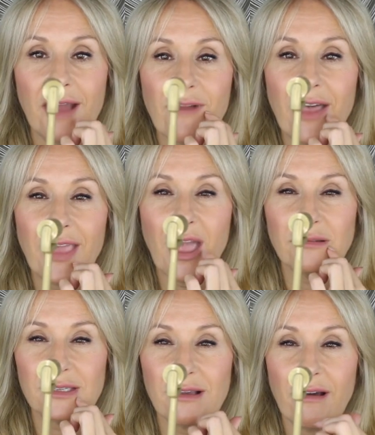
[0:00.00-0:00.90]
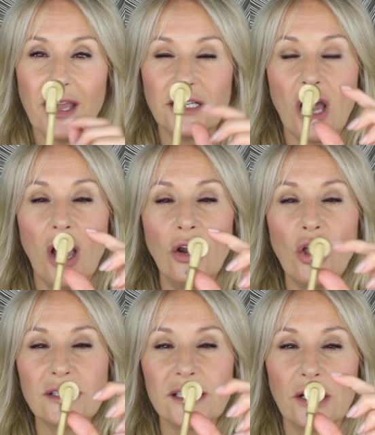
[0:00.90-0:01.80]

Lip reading: and around the outside are lots